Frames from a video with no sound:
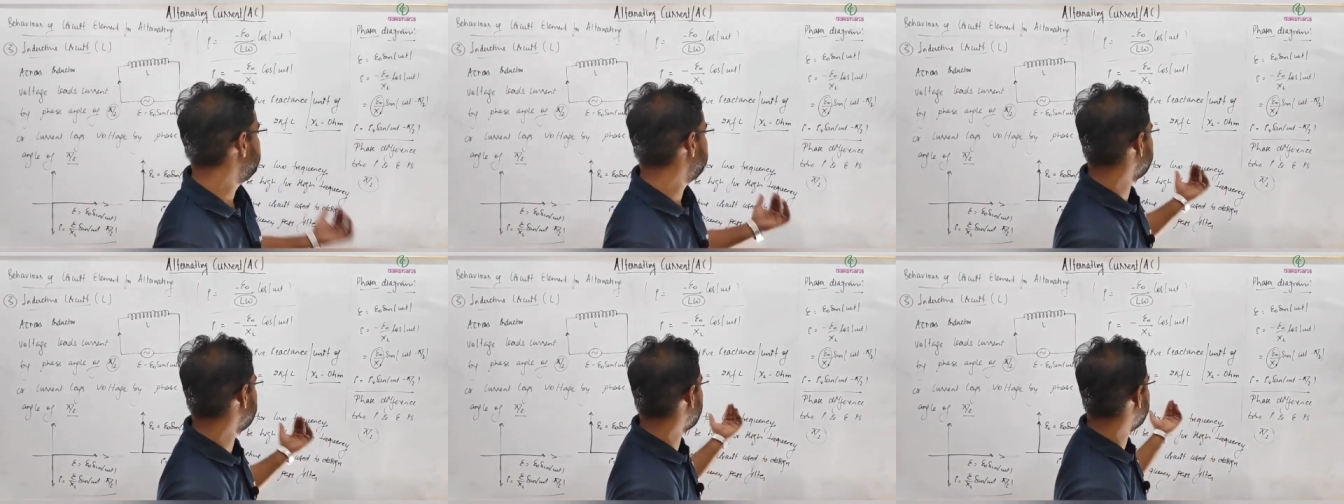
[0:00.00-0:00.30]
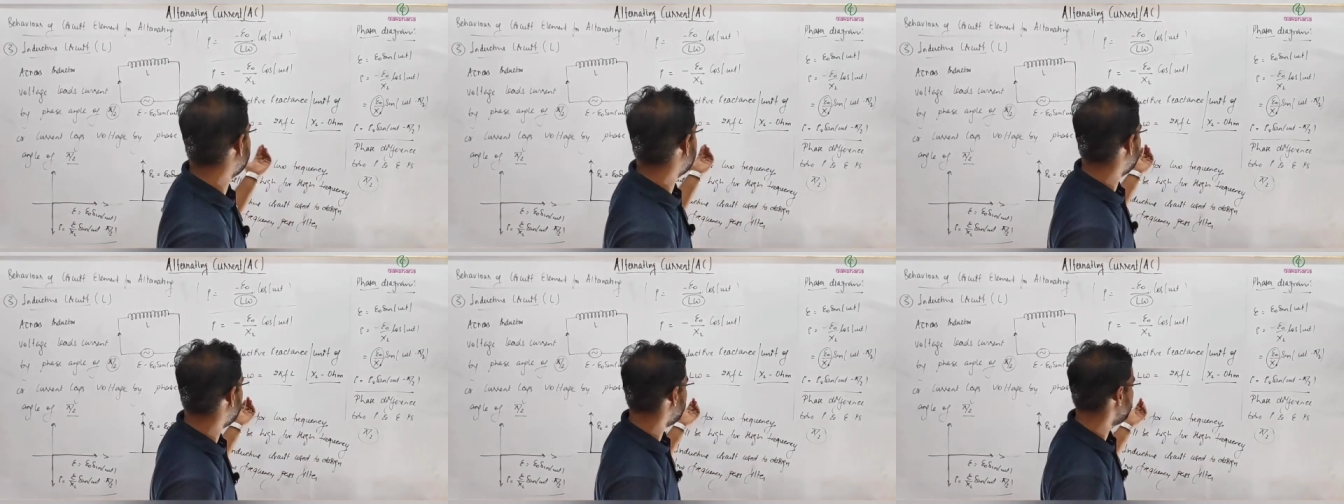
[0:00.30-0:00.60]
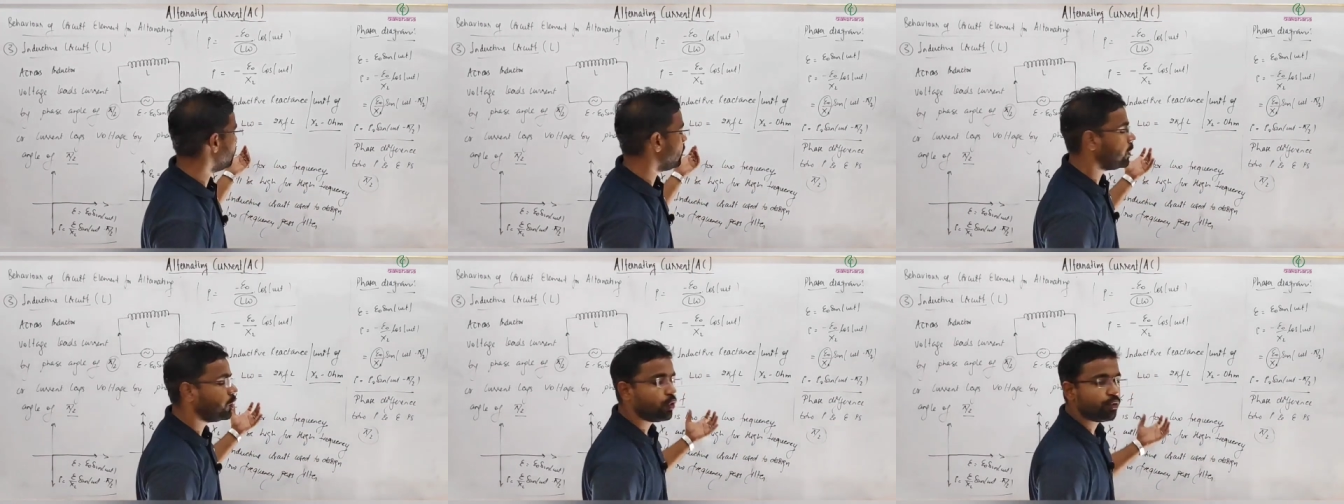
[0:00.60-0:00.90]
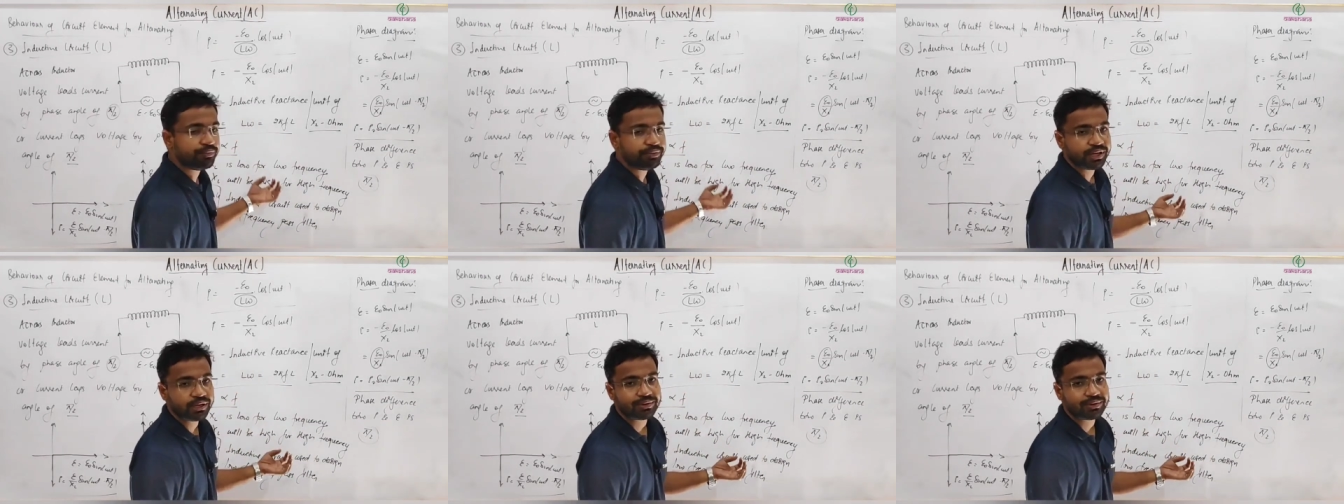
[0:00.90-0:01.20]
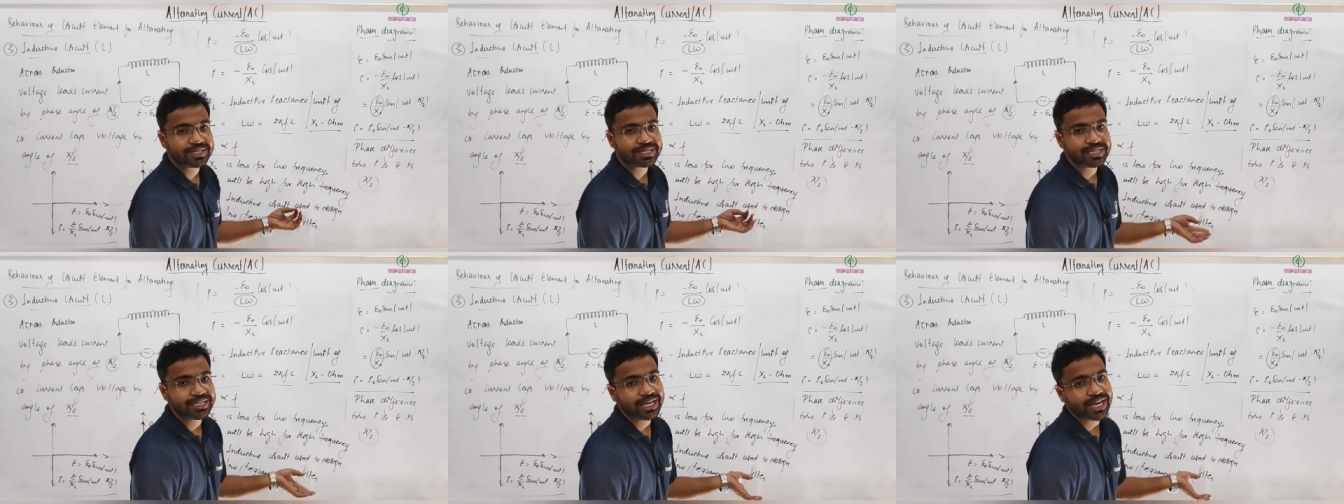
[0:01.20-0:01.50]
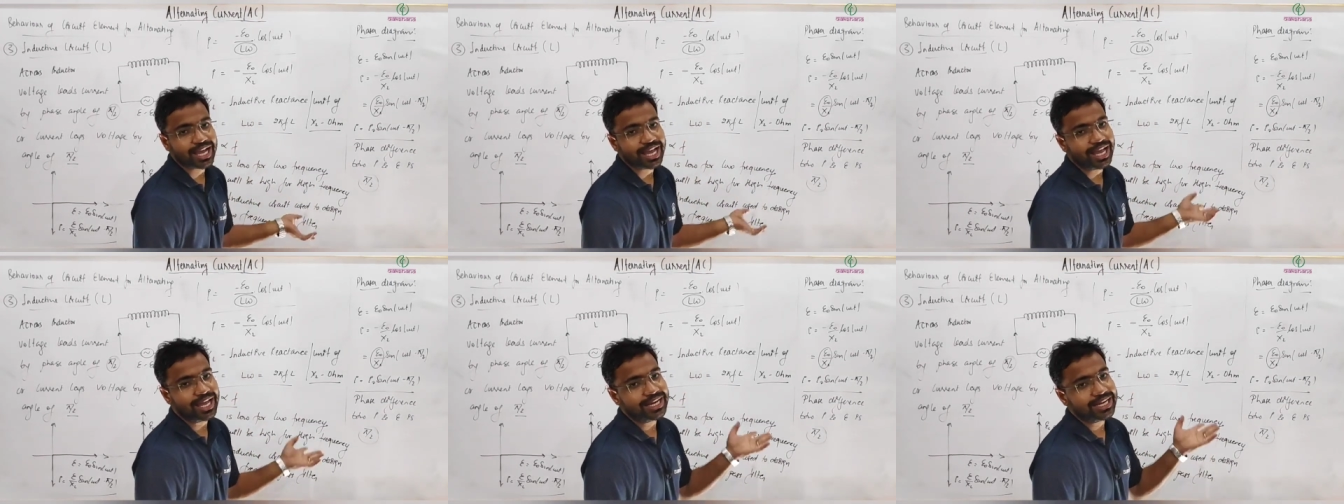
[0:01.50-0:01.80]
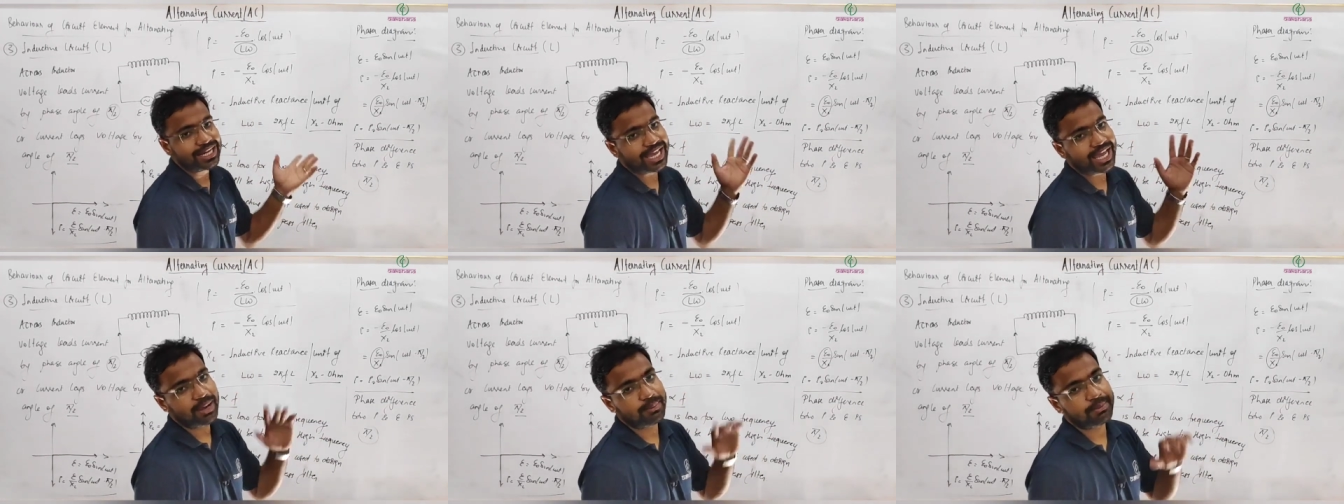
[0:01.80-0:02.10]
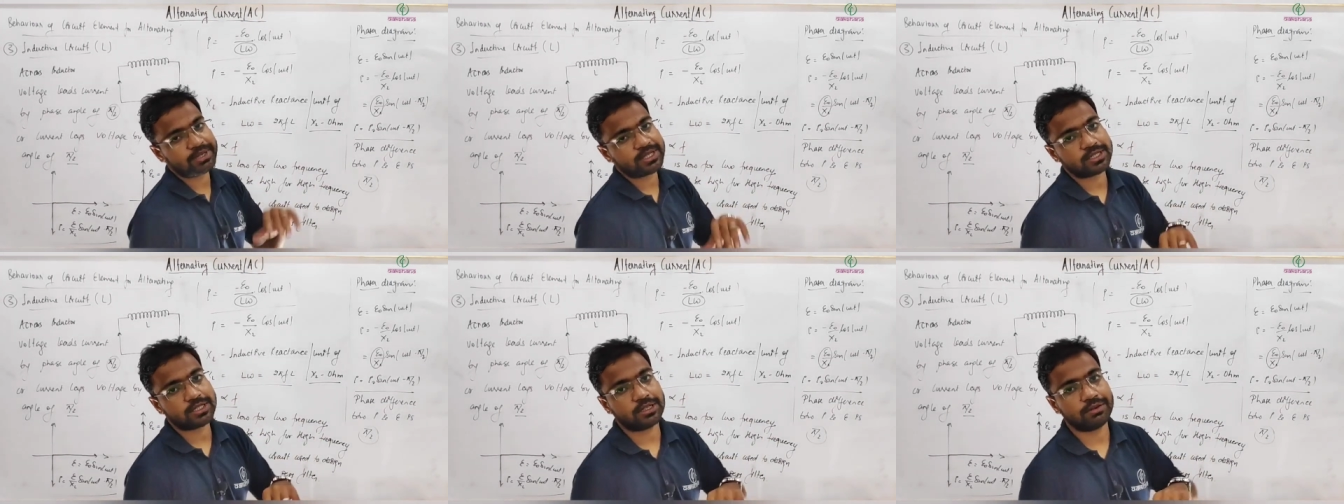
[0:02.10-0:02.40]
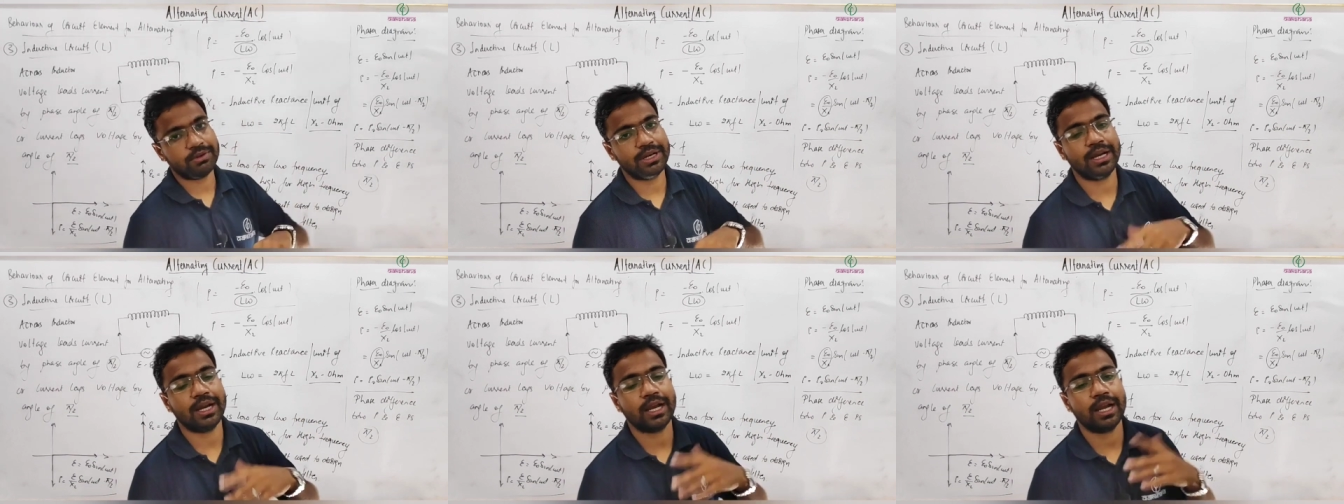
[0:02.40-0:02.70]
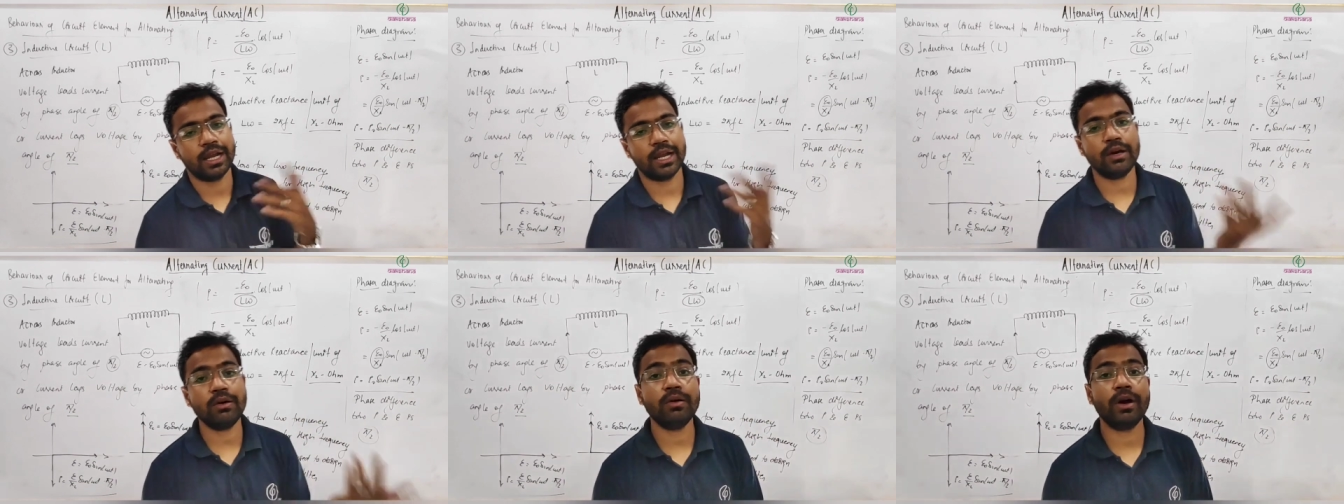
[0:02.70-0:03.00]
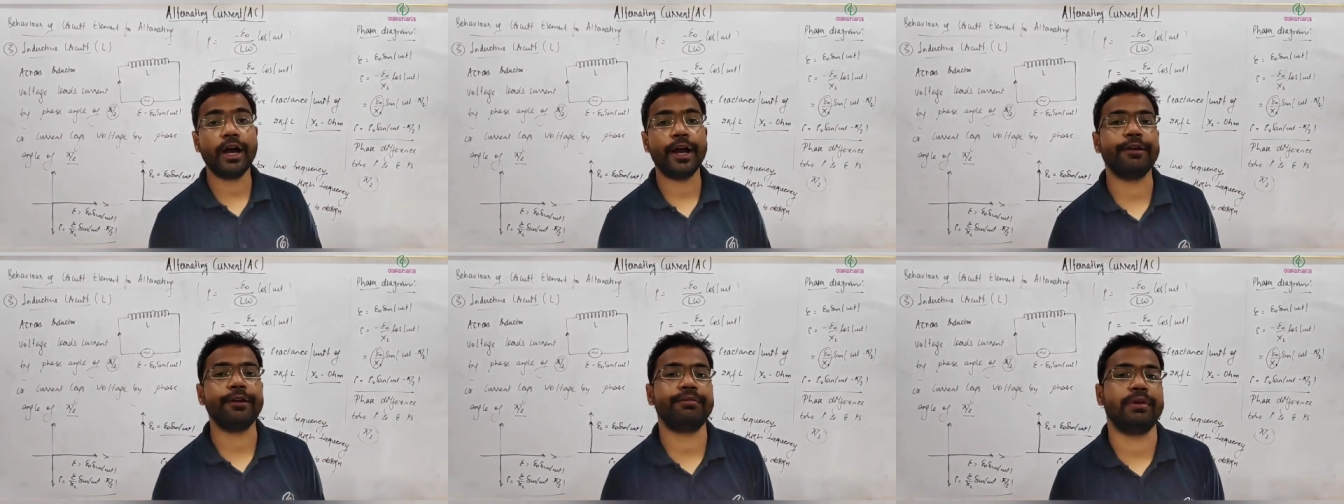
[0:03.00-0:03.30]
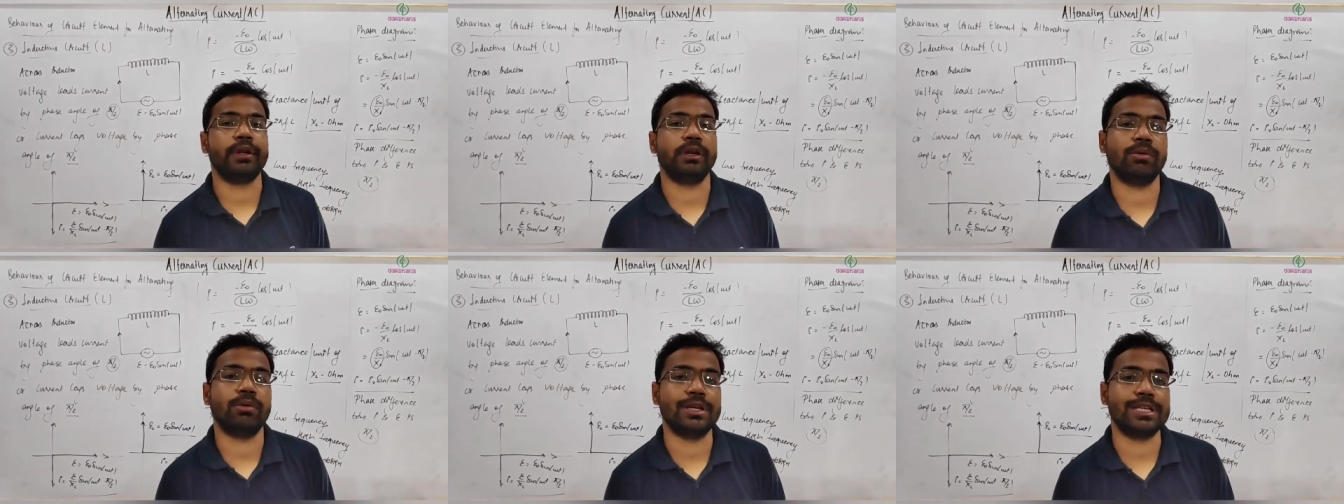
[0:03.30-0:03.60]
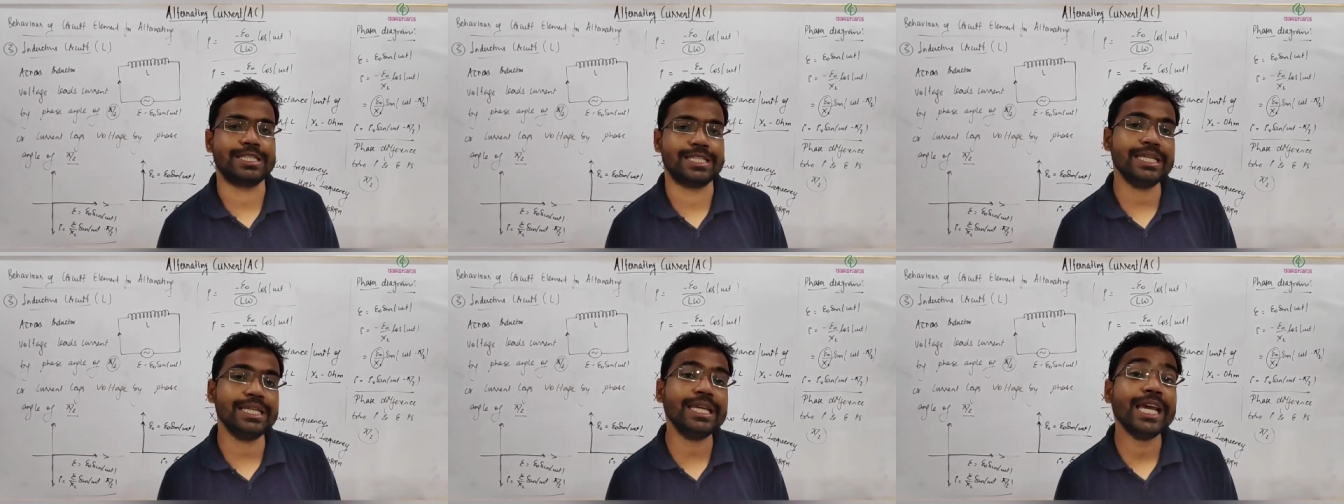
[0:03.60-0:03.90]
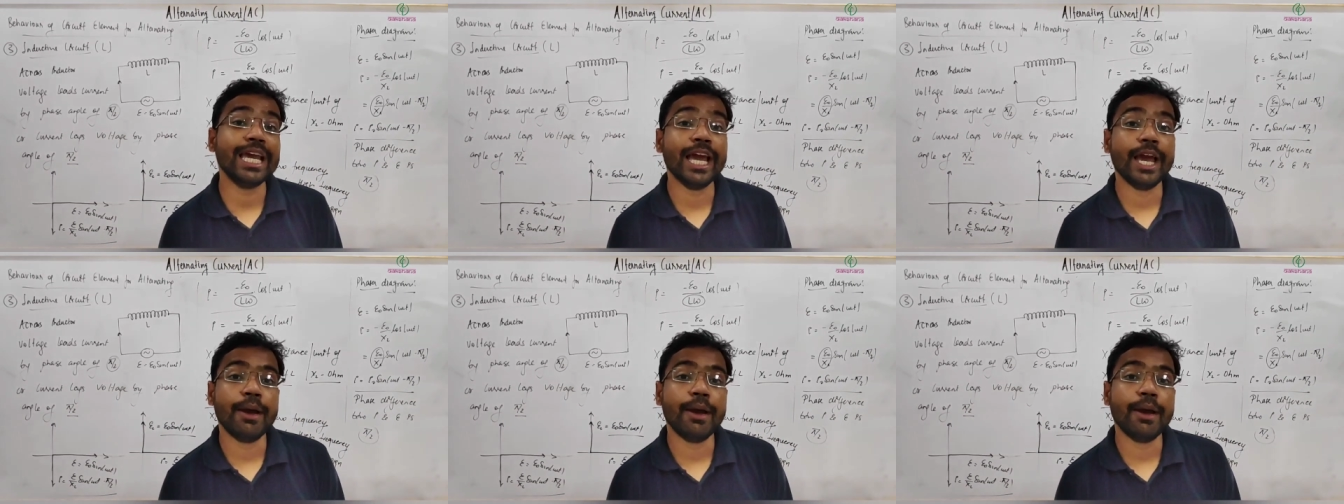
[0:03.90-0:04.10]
allow low frequency, and capacitor will allow high frequency,